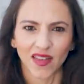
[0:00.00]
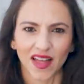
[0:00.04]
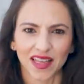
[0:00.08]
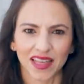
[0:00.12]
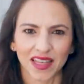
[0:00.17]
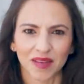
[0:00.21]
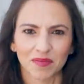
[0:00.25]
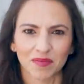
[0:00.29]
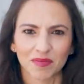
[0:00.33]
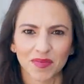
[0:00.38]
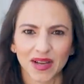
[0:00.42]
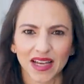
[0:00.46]

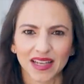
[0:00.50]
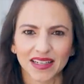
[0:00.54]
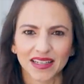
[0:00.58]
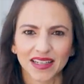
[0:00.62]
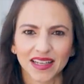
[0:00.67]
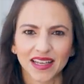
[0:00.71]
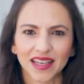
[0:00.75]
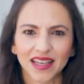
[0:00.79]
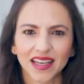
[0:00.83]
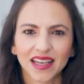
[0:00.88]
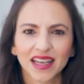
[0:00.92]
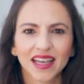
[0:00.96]
like in bed.
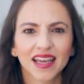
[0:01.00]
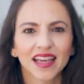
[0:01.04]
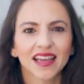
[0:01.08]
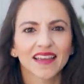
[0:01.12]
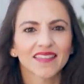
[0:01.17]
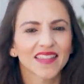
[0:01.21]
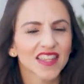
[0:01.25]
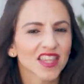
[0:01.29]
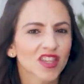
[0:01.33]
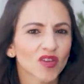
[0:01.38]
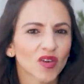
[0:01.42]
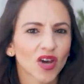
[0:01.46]

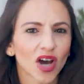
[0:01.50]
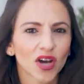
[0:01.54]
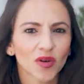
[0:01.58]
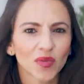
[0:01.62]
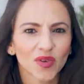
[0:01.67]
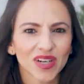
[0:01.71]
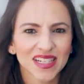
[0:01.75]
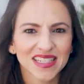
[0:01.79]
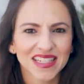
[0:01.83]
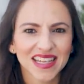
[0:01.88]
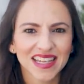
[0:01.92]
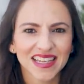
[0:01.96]
Think you got
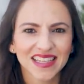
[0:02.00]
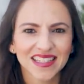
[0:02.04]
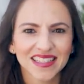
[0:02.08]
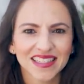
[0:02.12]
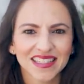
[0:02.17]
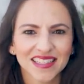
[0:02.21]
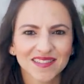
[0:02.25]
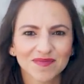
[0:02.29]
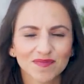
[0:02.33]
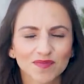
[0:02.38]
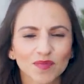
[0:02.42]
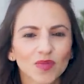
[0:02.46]
what it
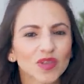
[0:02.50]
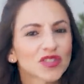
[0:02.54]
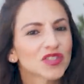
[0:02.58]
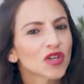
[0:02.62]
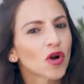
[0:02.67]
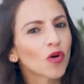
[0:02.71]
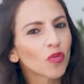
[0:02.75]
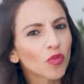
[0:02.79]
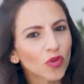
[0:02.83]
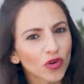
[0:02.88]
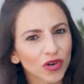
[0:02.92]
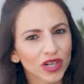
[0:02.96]
takes? Well,
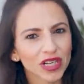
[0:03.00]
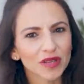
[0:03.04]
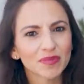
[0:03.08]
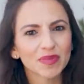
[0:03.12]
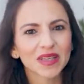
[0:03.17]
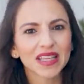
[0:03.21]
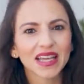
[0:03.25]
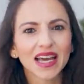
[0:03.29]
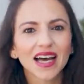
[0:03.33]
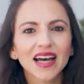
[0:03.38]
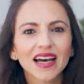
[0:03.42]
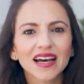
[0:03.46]
don't worry,
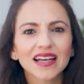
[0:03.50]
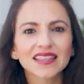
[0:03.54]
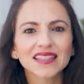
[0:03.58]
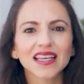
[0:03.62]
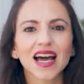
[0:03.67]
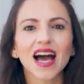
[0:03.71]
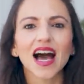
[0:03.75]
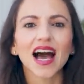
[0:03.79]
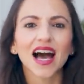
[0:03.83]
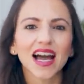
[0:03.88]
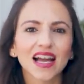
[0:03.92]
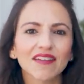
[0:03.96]
because
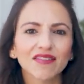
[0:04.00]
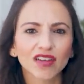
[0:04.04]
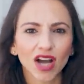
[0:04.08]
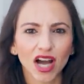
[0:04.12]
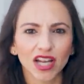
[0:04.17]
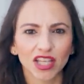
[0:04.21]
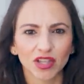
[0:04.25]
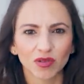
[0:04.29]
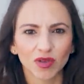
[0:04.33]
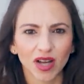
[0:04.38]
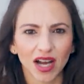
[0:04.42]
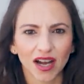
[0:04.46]
I've
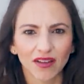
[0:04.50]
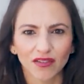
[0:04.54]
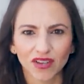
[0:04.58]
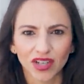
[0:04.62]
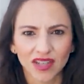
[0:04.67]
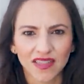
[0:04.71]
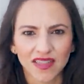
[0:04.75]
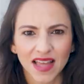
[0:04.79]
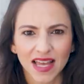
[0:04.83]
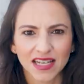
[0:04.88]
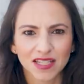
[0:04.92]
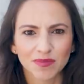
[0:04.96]
got you covered
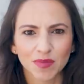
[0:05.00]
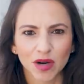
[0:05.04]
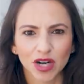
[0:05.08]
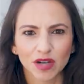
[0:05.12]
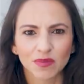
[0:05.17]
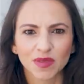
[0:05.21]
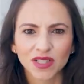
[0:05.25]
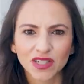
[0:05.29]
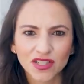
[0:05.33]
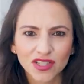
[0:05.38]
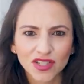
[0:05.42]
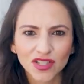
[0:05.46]
in that
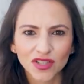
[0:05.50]
department